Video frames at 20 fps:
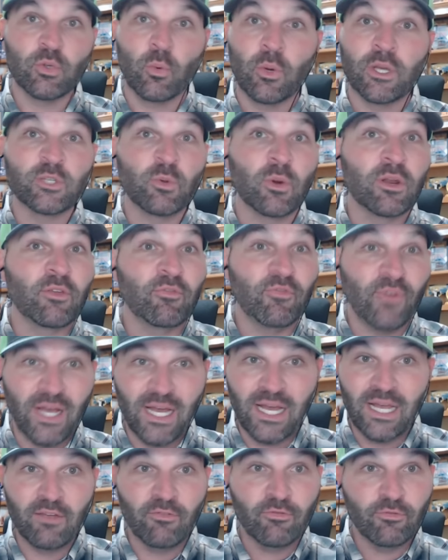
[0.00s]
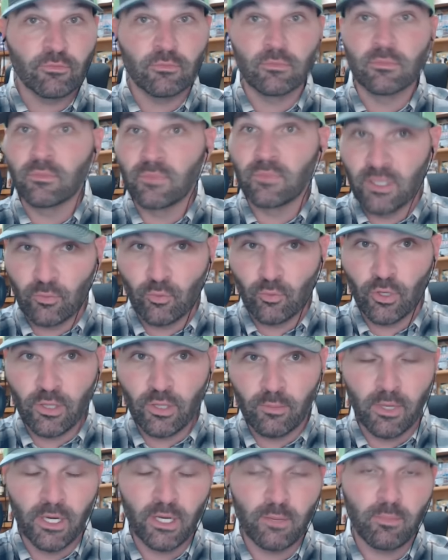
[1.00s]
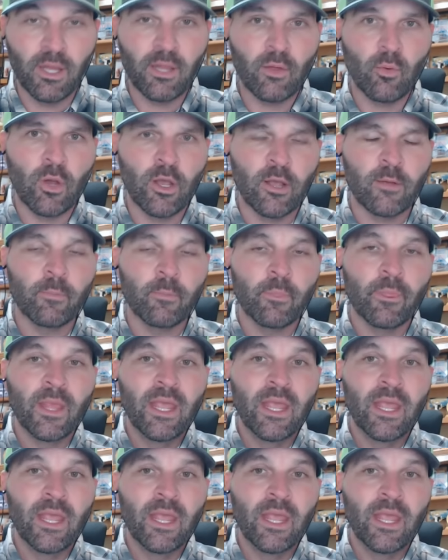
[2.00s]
2025. They were on the money, by the way.